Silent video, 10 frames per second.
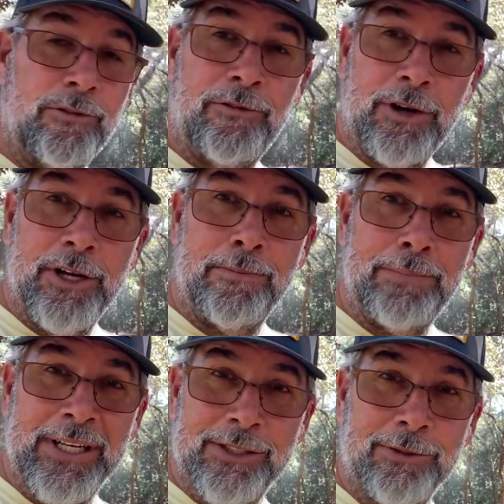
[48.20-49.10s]
fun
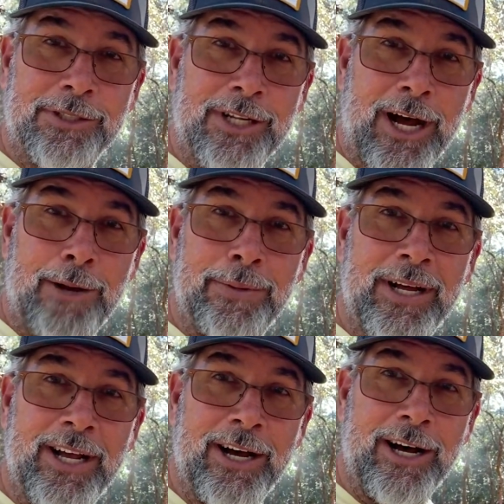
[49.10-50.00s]
pistol stop
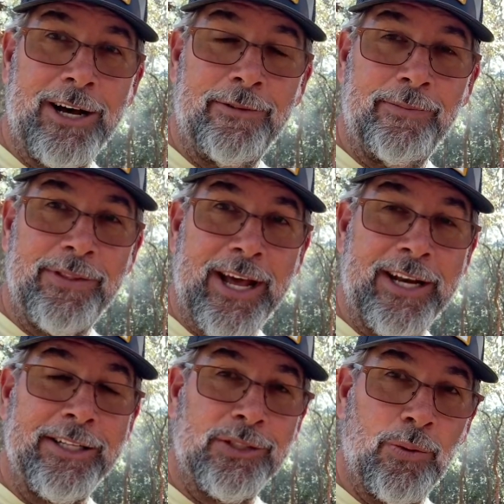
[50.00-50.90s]
that
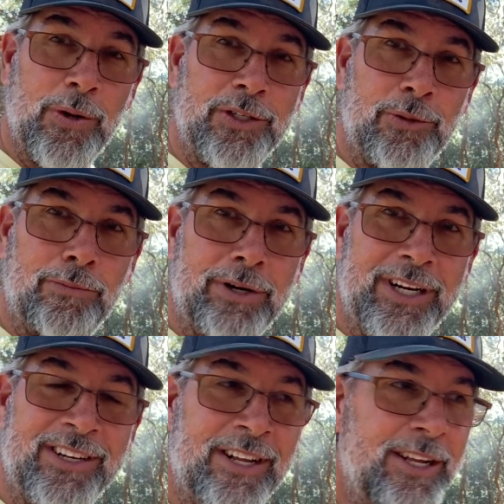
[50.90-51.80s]
is going to
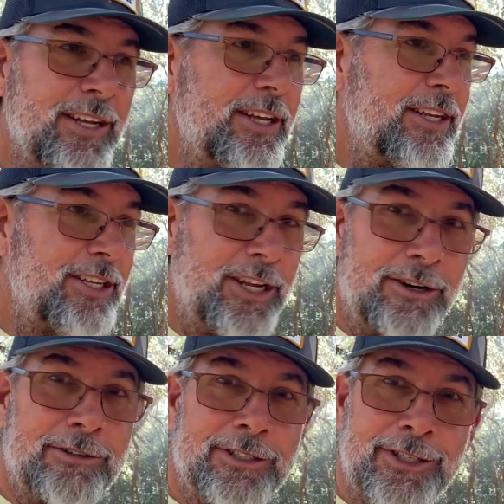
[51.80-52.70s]
bring
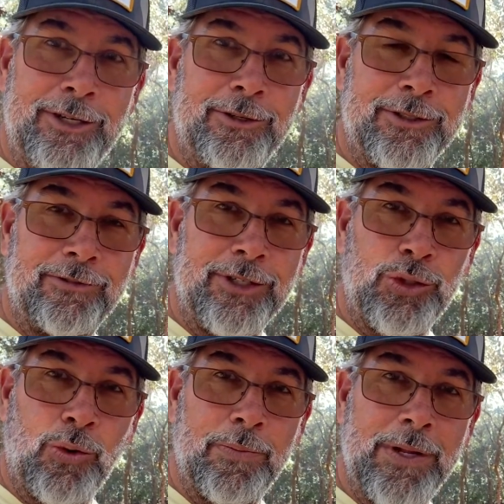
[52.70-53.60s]
years and years of
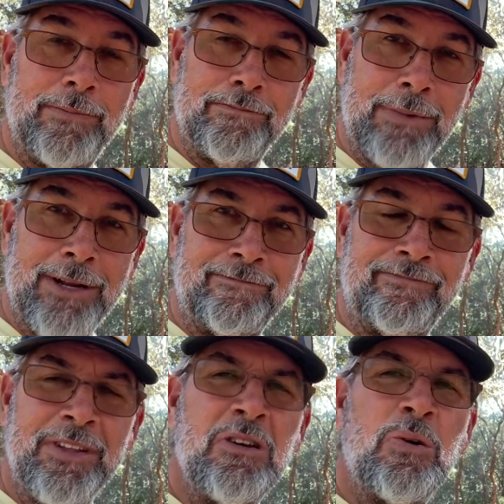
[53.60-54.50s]
enjoyment. But
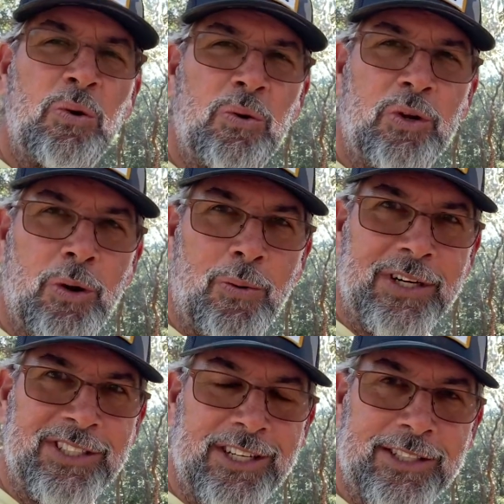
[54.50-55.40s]
go
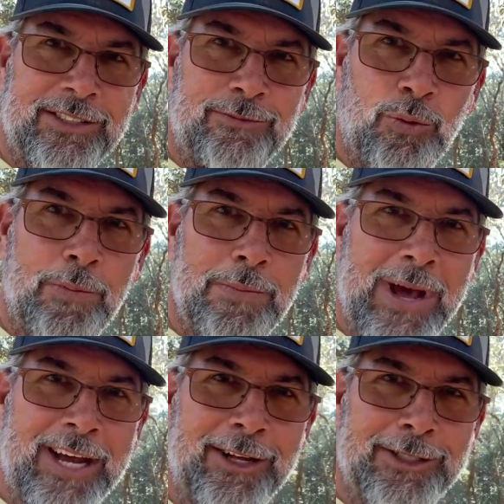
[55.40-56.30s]
watch this. We'll be
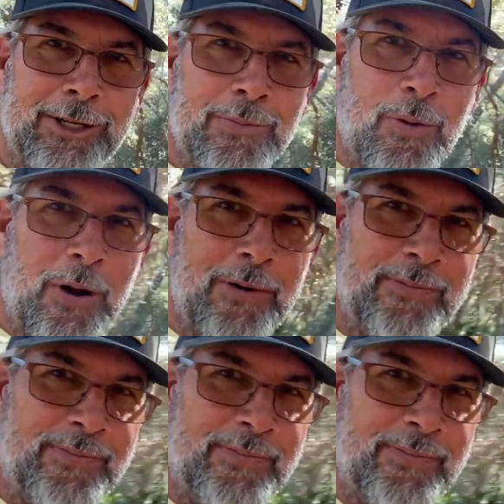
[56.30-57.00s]
back. I'll tell you more.